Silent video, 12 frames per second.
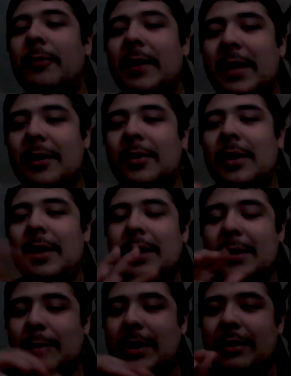video
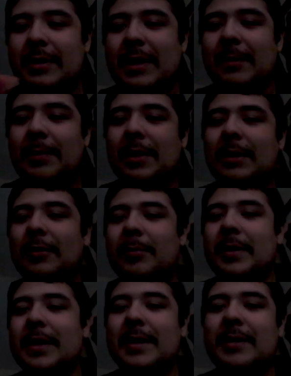without skipping little
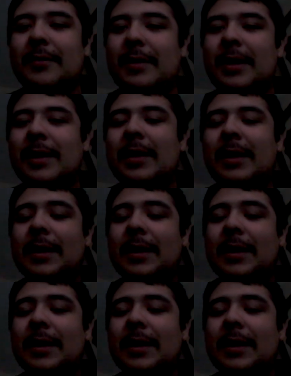pieces of it.